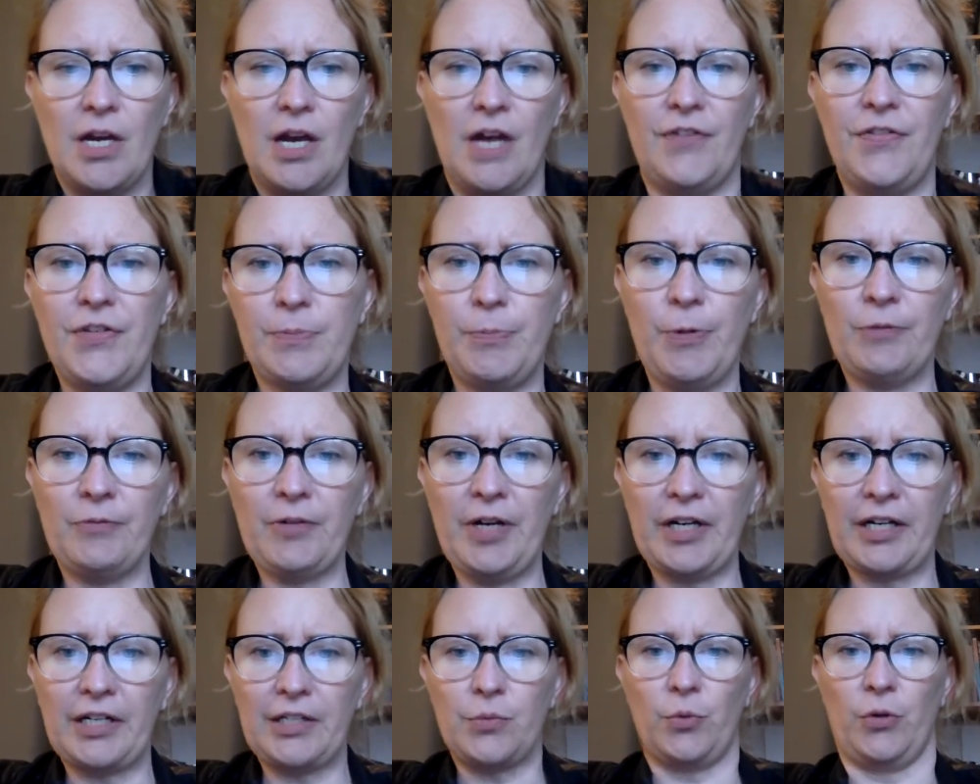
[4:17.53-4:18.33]
At this point,
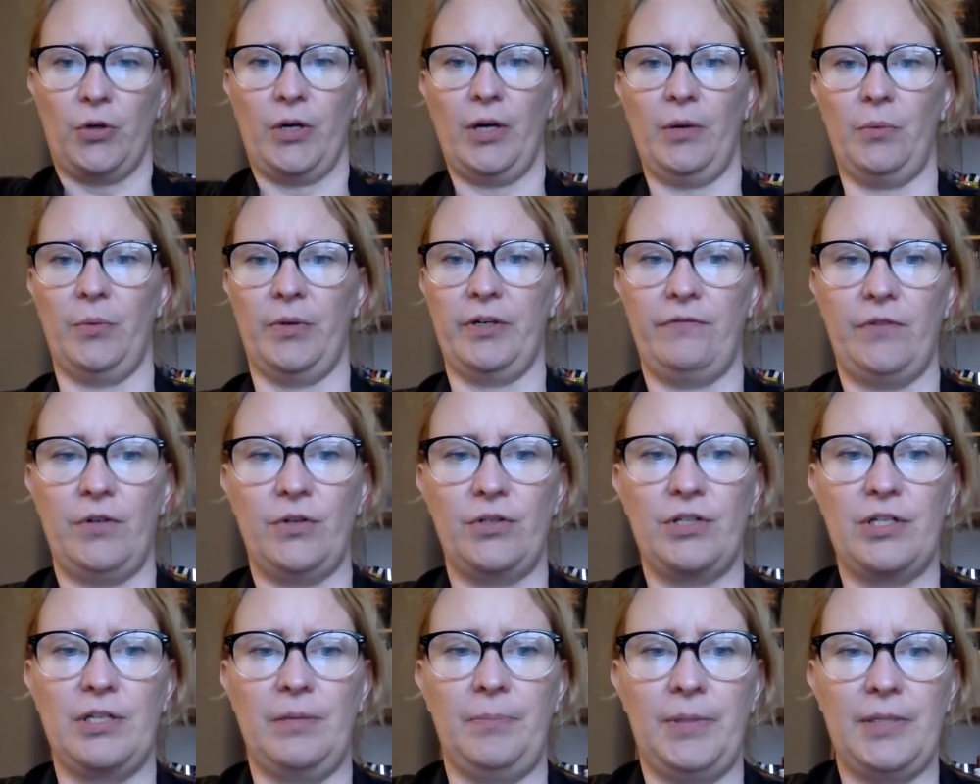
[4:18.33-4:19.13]
rockets were at one of
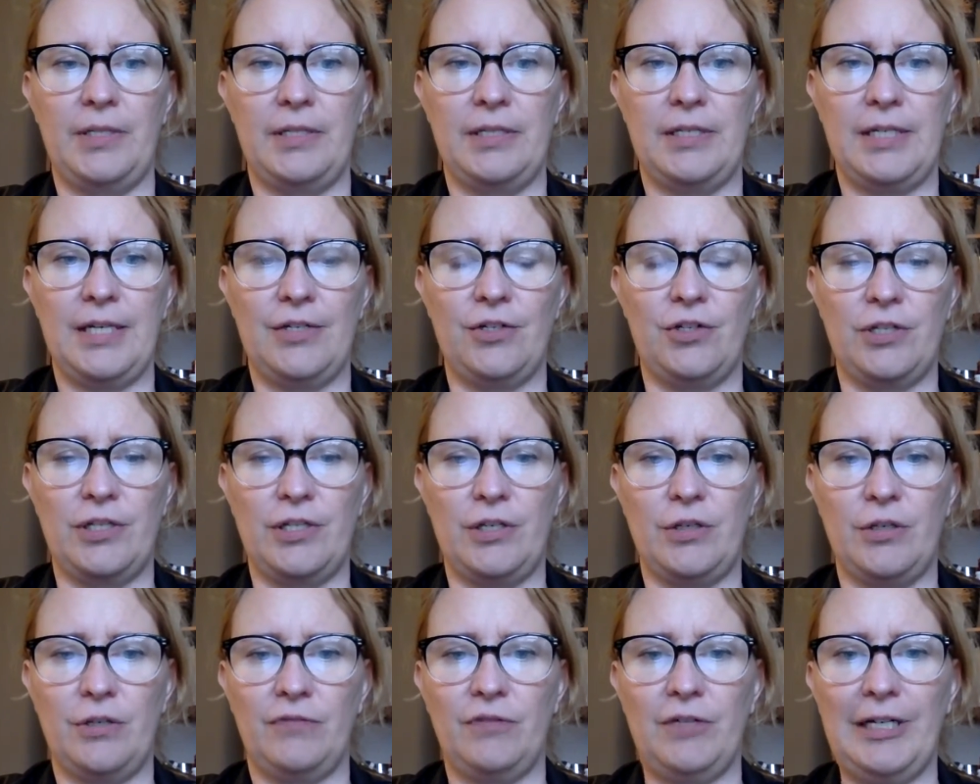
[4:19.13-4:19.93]
their simplest stages.
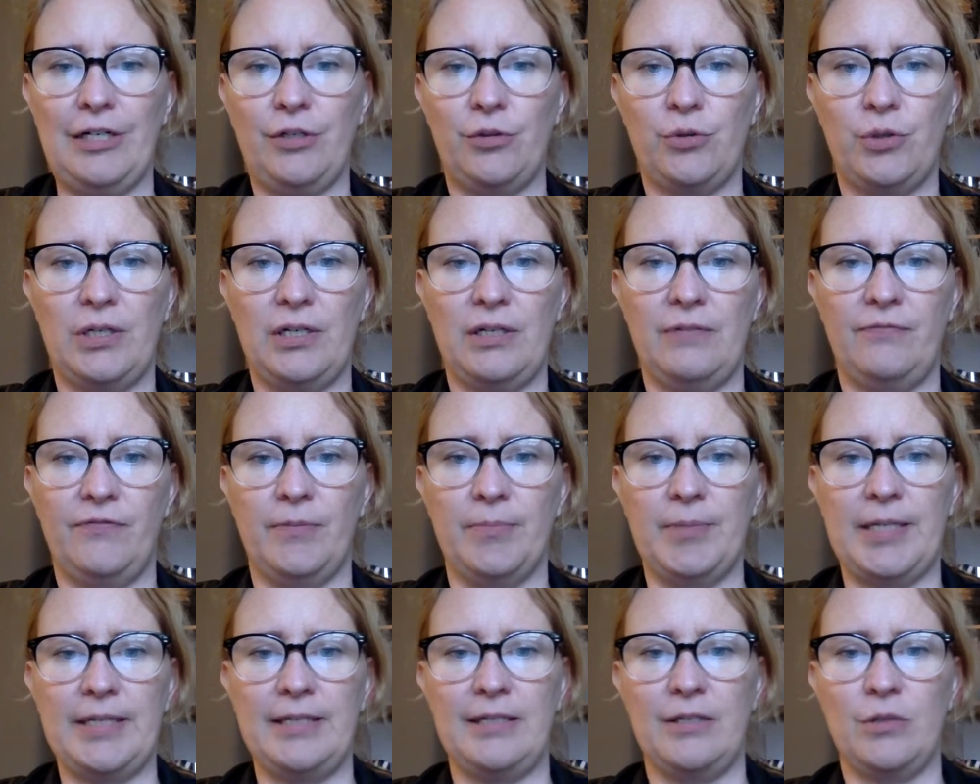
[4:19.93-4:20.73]
The use of rocketry
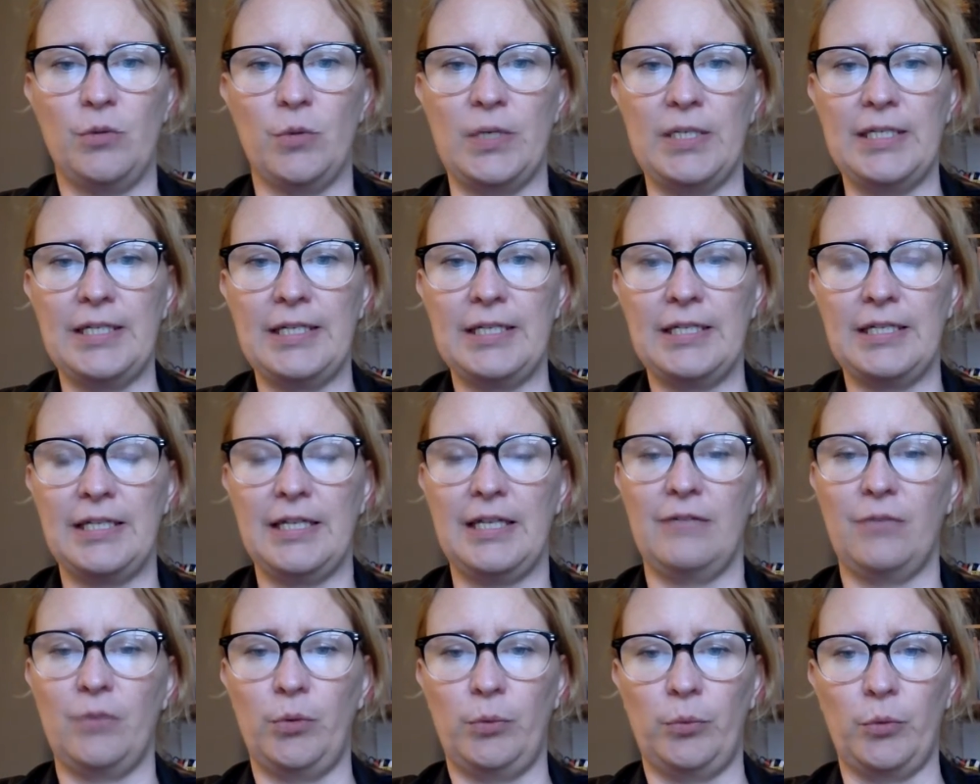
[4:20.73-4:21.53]
from 1926 to the
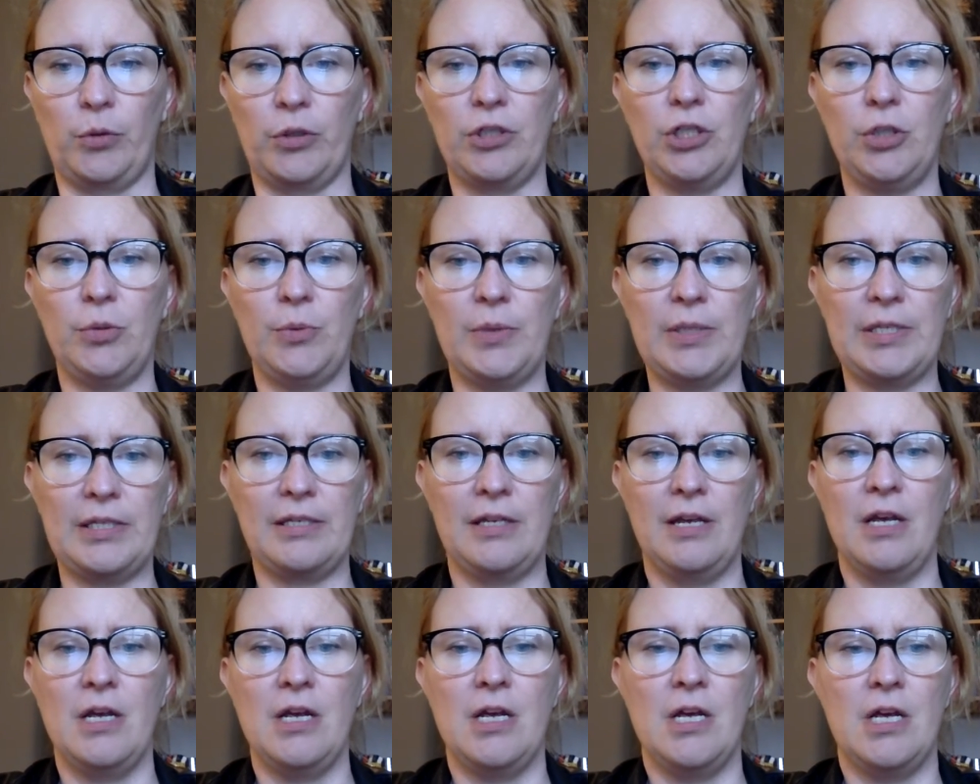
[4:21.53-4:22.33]
end of World War II
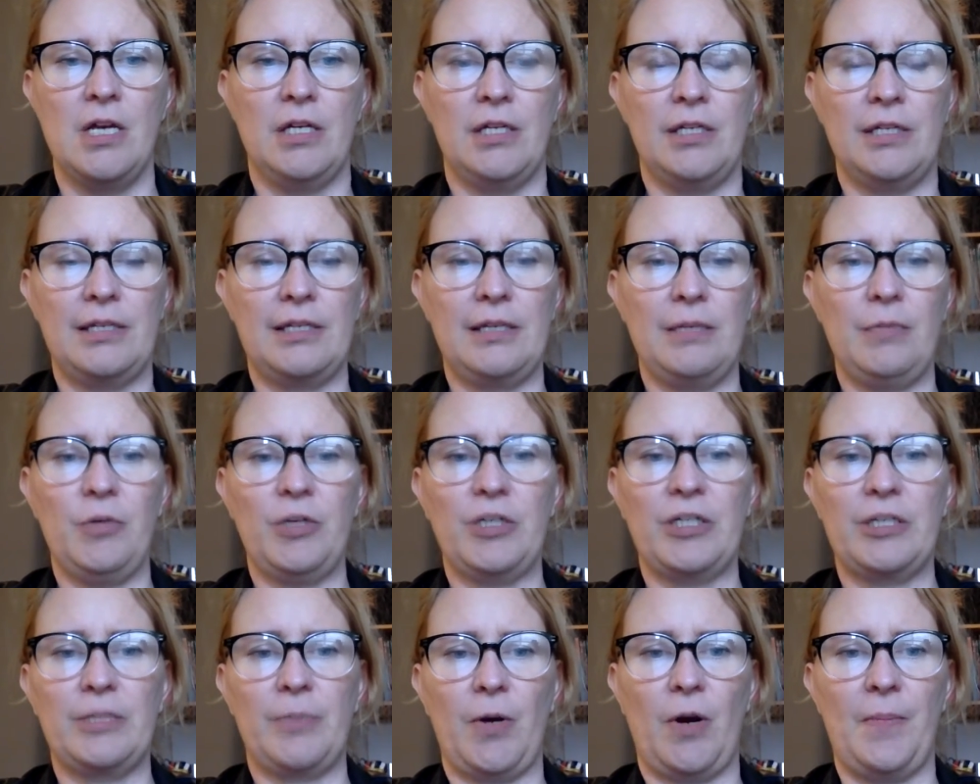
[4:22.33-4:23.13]
was
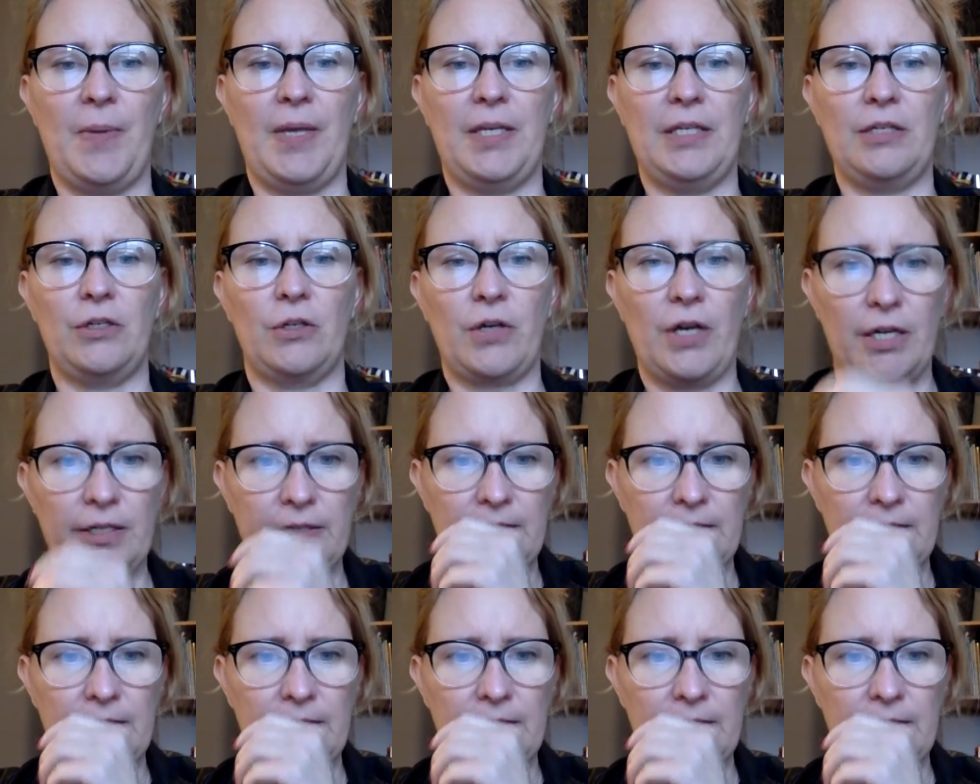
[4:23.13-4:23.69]
somewhat experimental,